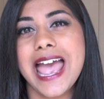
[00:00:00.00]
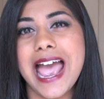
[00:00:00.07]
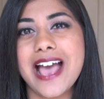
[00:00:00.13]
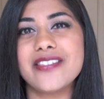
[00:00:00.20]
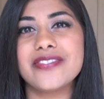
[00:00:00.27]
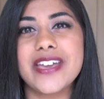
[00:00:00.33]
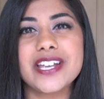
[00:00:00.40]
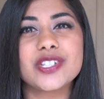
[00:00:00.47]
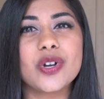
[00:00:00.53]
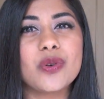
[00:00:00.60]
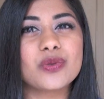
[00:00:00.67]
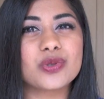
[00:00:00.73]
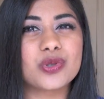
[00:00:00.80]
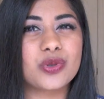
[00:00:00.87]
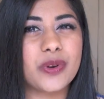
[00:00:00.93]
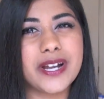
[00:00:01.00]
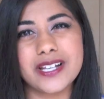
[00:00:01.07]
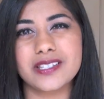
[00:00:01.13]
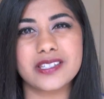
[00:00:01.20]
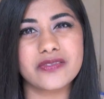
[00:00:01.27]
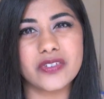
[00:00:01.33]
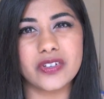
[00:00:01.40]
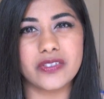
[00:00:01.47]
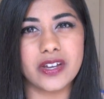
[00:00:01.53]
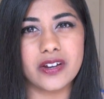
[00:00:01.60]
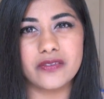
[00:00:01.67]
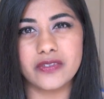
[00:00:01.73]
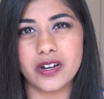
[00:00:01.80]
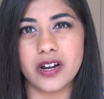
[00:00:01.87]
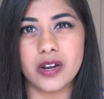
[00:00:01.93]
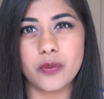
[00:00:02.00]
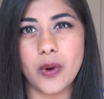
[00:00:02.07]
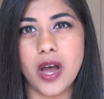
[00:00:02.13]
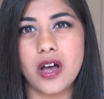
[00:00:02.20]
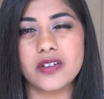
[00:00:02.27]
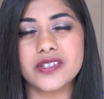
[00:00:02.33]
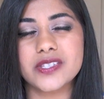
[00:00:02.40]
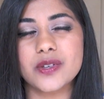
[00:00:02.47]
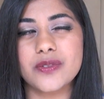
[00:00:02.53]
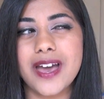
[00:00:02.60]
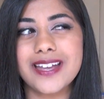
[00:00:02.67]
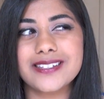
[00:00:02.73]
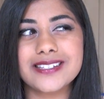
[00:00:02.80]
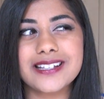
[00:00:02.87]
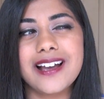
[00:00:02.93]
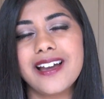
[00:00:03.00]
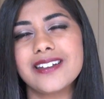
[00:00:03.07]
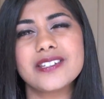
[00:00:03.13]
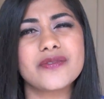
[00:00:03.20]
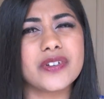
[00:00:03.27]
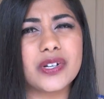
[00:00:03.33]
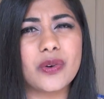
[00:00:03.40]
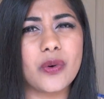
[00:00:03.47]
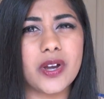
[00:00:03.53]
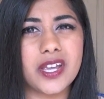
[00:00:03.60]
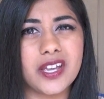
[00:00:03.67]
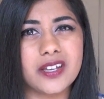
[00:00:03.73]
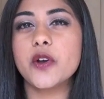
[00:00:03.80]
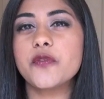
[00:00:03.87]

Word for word: and they don't transfer there very well. So that's kind of annoying.